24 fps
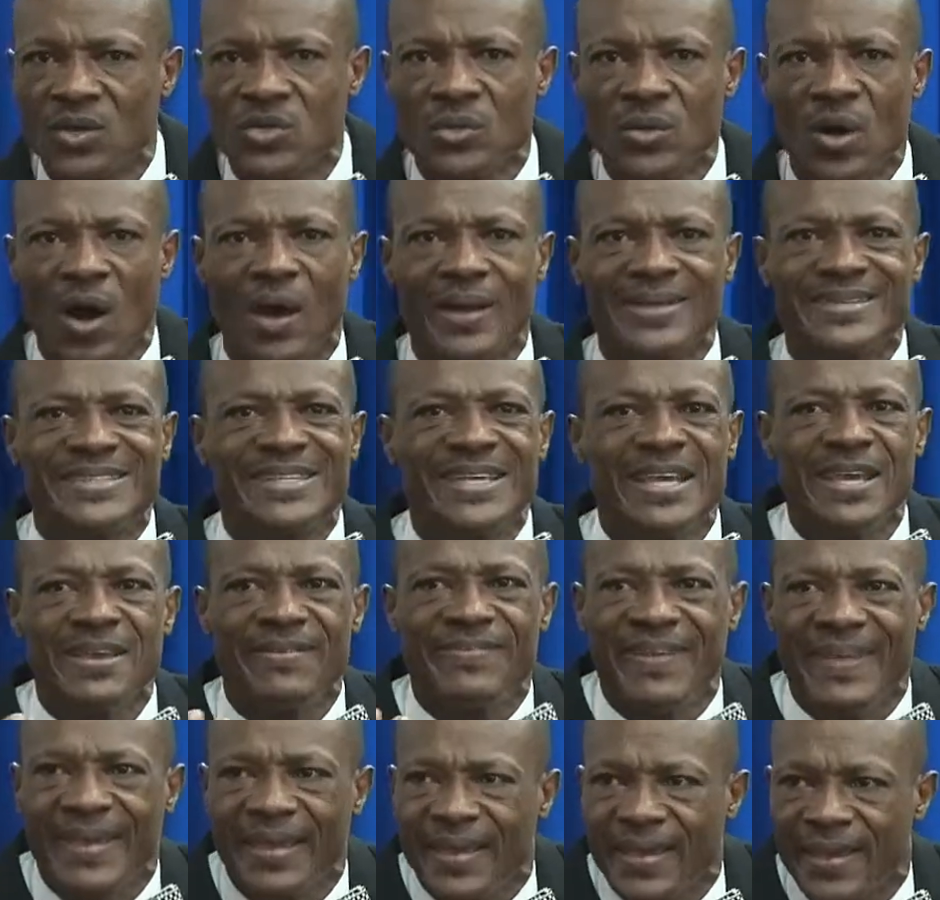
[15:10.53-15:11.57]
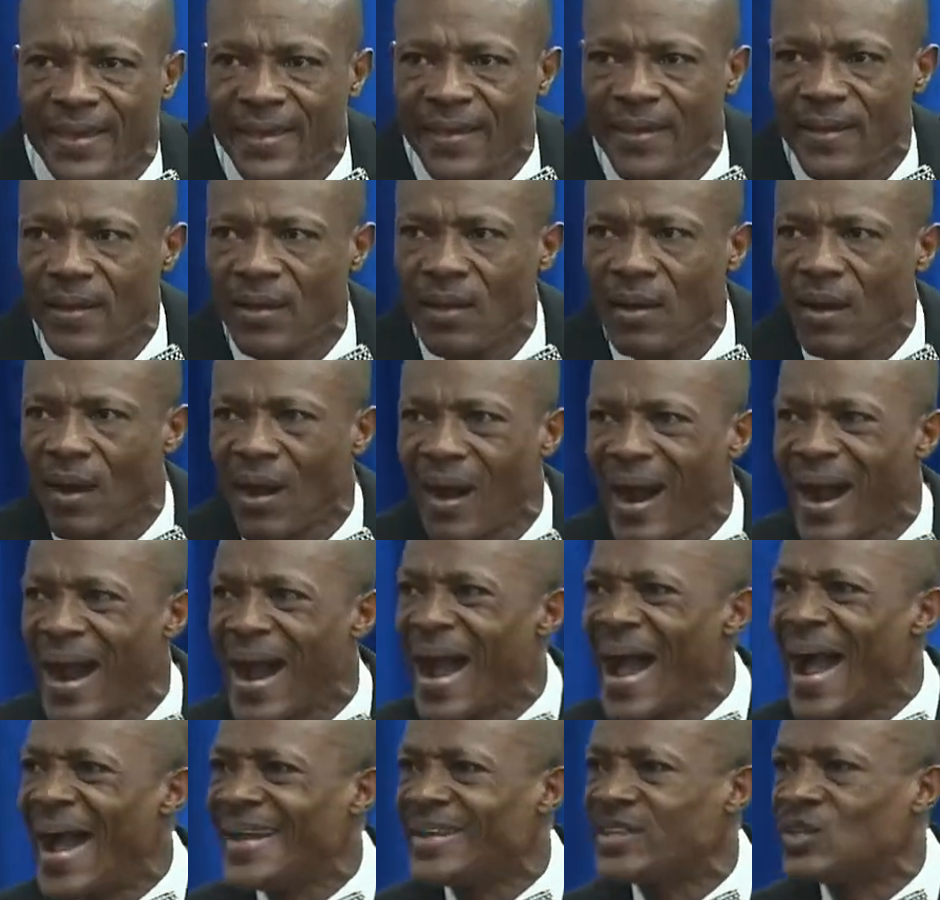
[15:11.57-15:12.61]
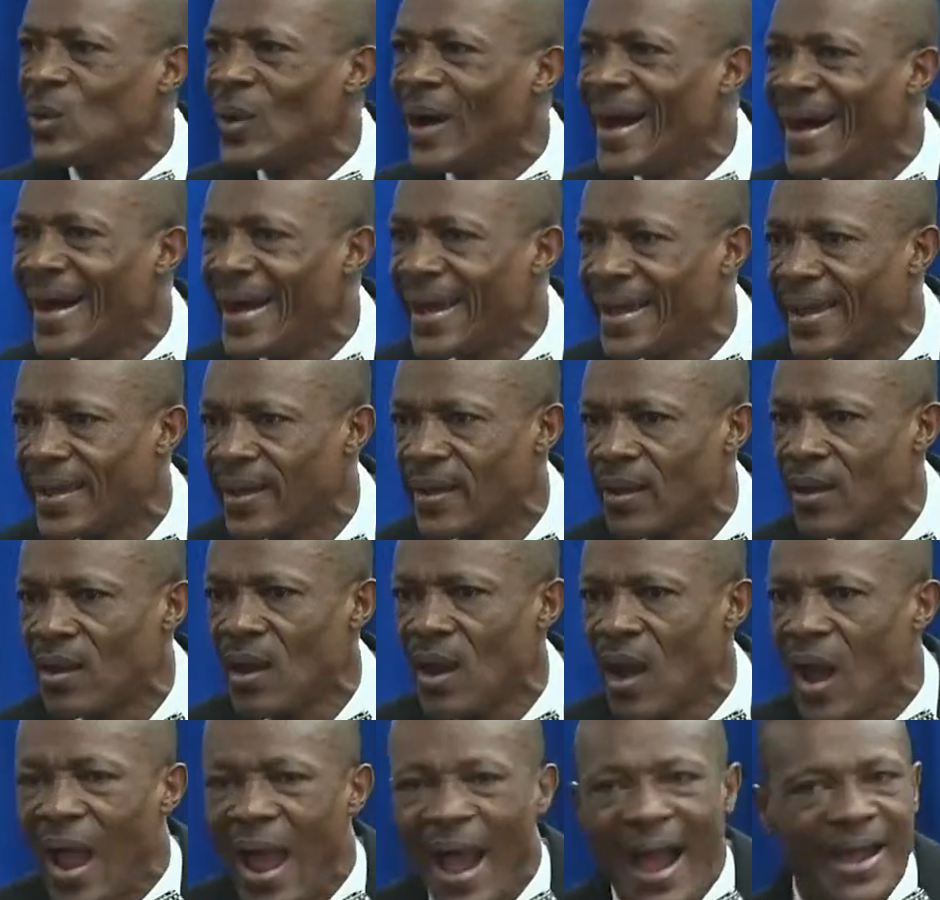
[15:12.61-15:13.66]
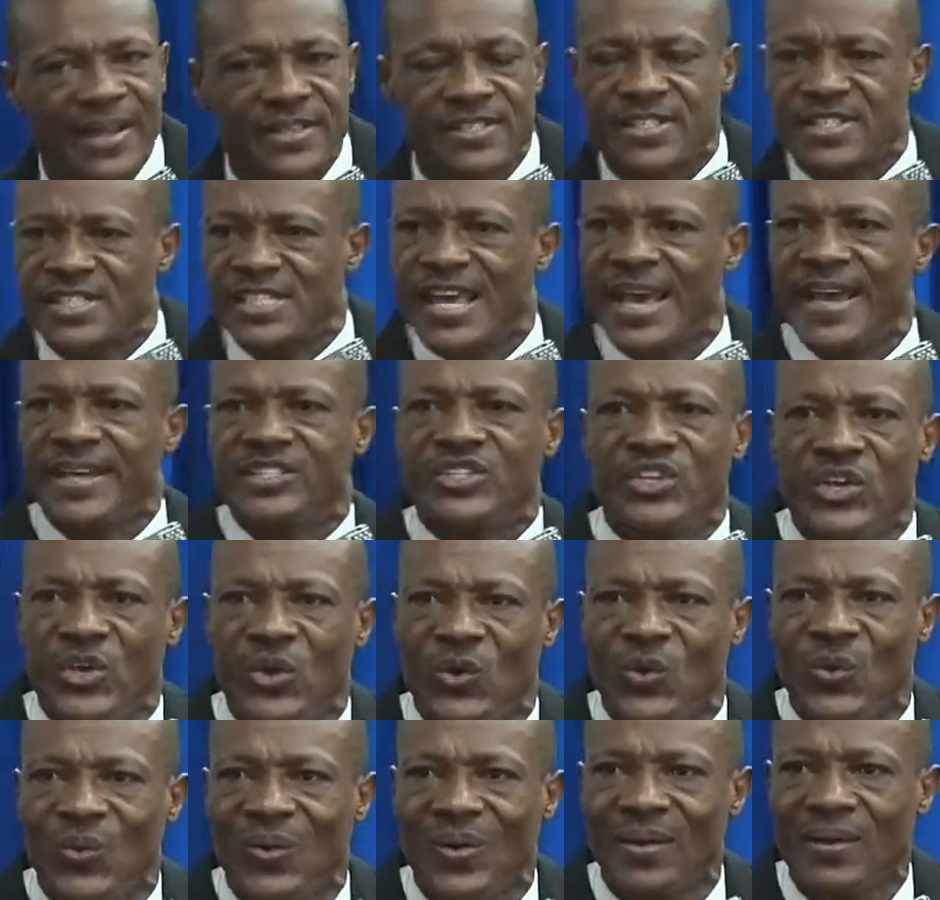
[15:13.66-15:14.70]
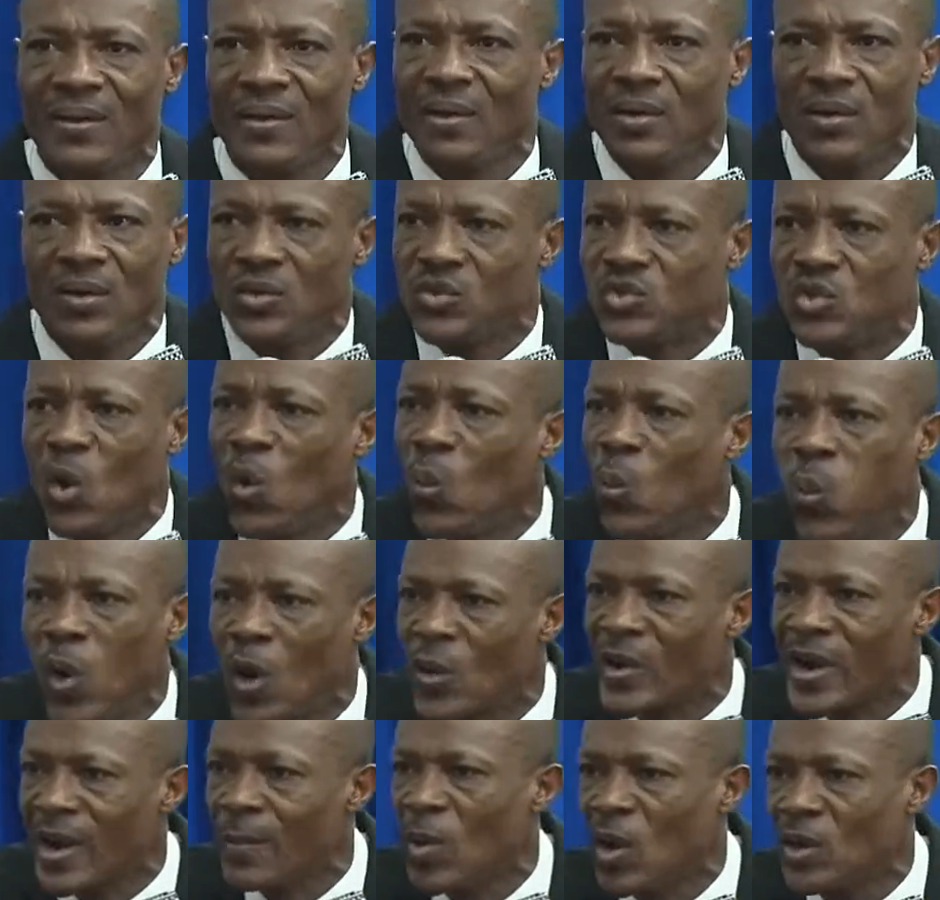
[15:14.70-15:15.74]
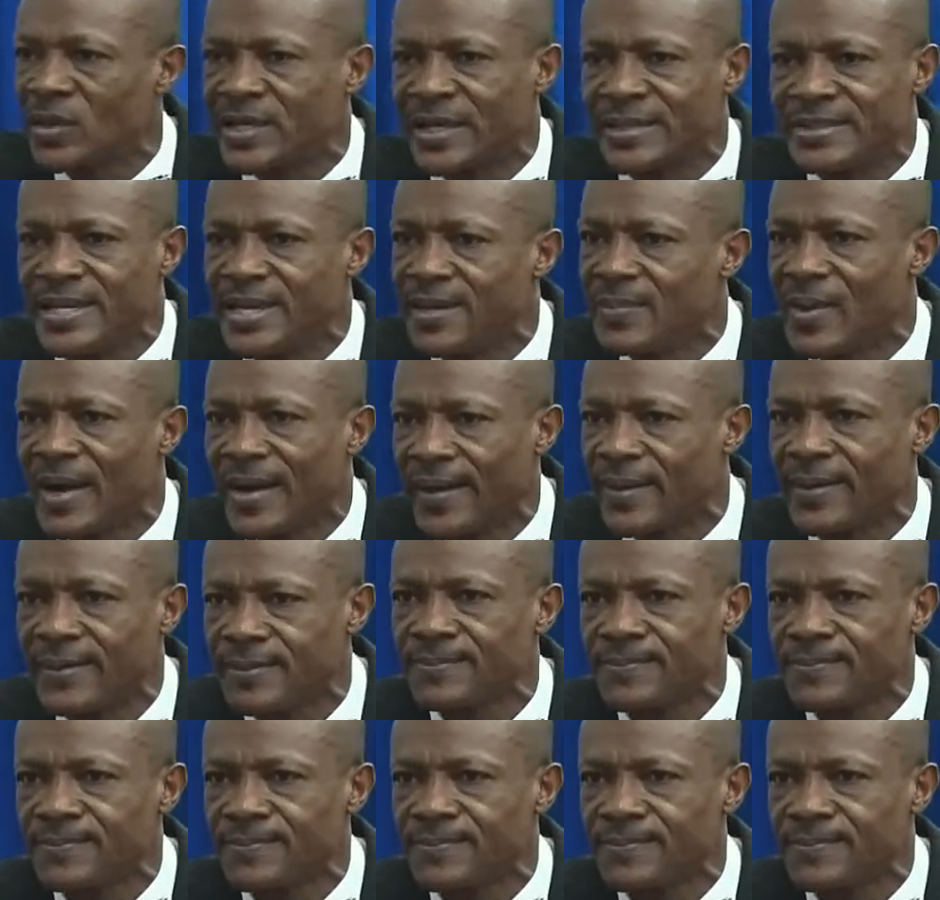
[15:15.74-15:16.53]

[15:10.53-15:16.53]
on TV, or eye to eye, and say to you, don't worry about a thing, man.